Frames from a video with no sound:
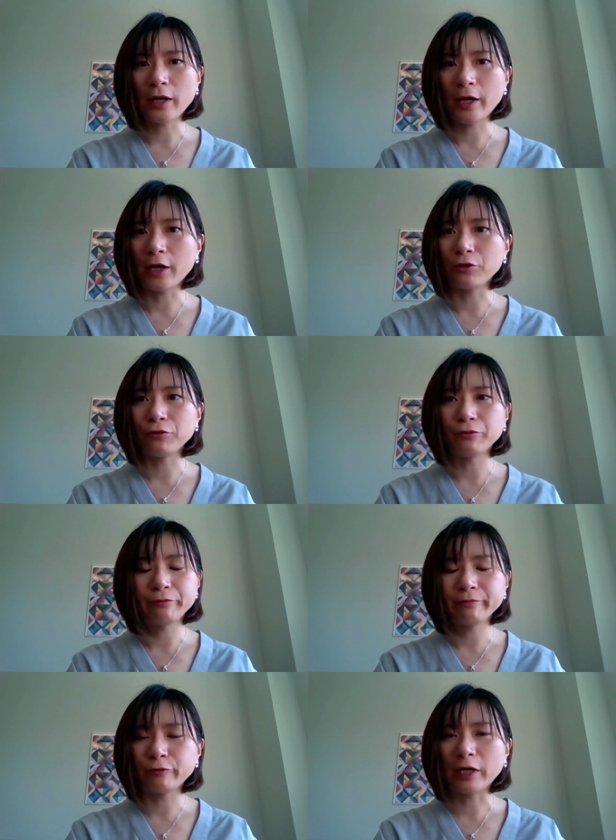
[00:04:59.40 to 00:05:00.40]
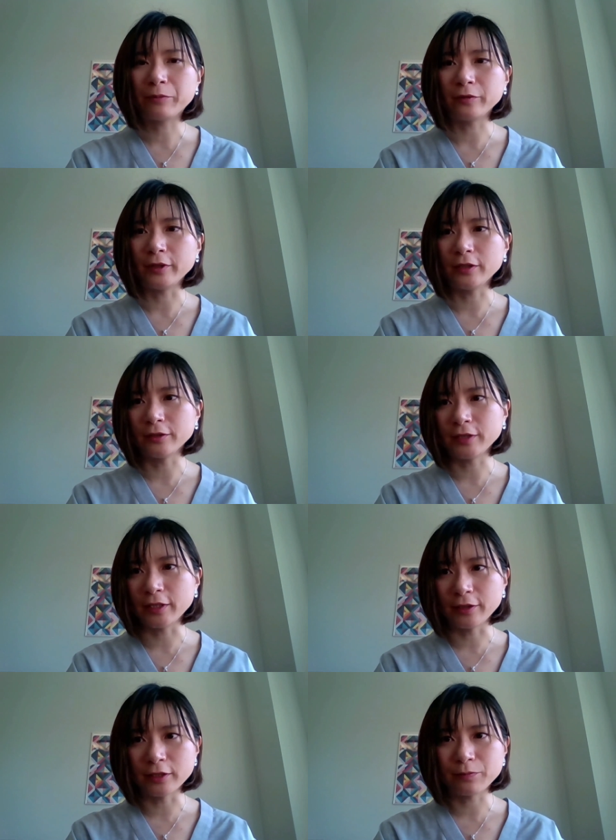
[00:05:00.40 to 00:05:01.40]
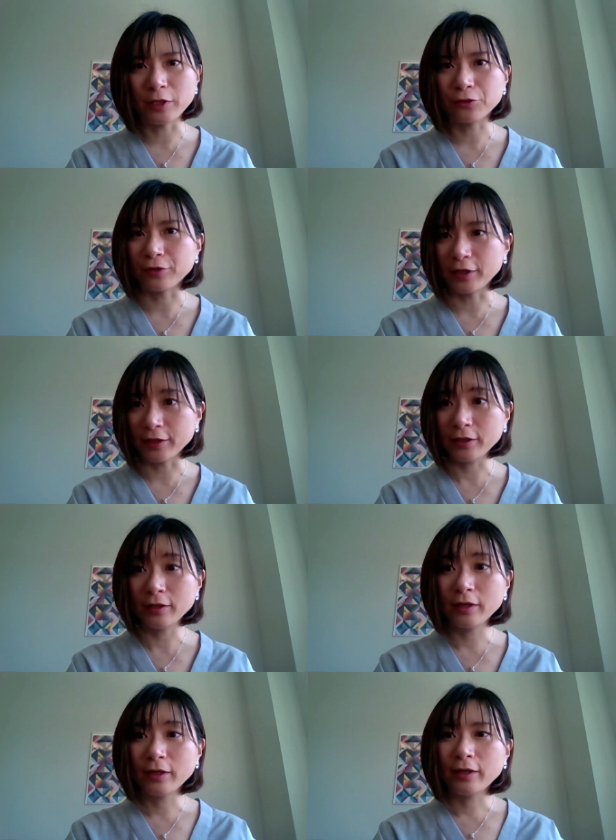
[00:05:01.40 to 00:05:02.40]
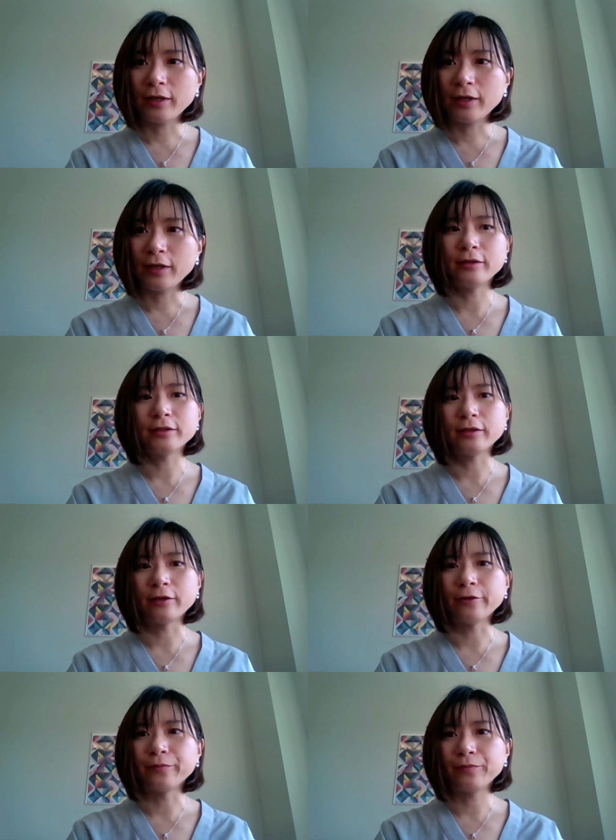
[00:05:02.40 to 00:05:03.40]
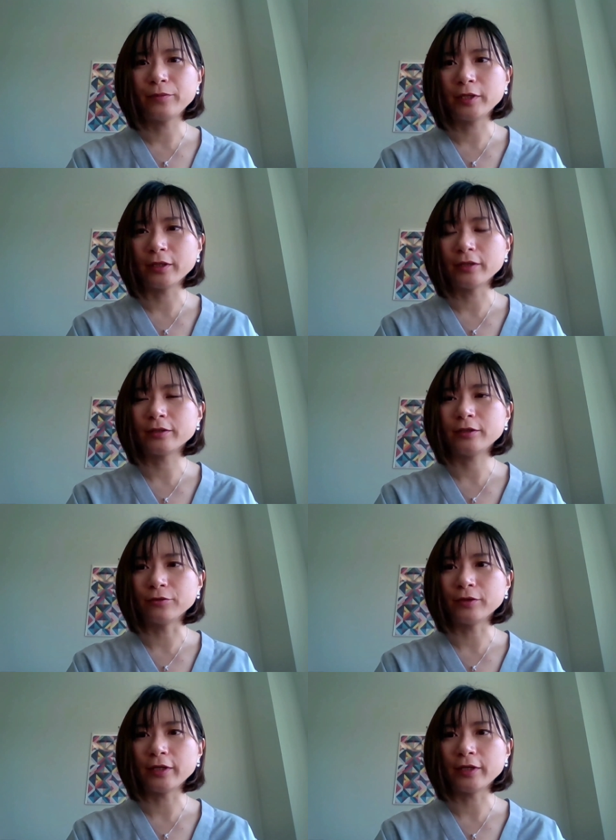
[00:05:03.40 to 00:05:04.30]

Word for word: how rapidly the data is being created. And um, because,